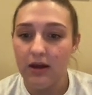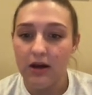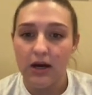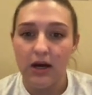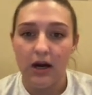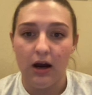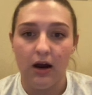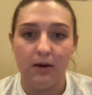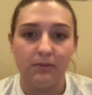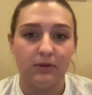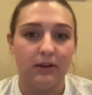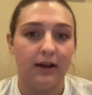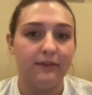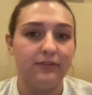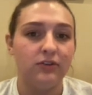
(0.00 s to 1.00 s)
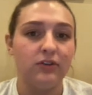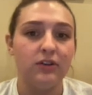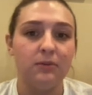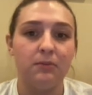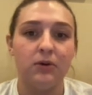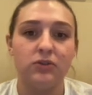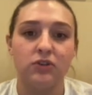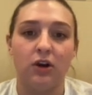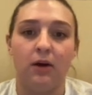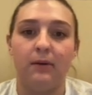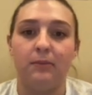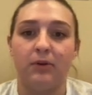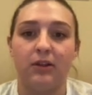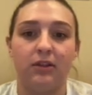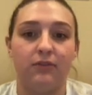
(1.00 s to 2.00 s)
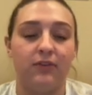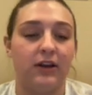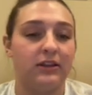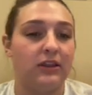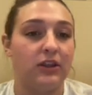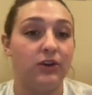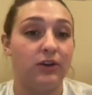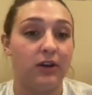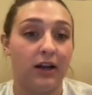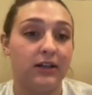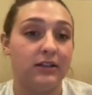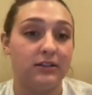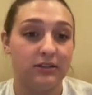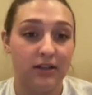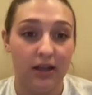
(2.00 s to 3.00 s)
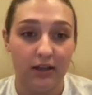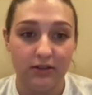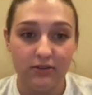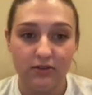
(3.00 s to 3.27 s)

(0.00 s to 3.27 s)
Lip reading: Clefts are the most common birth defect in the United States.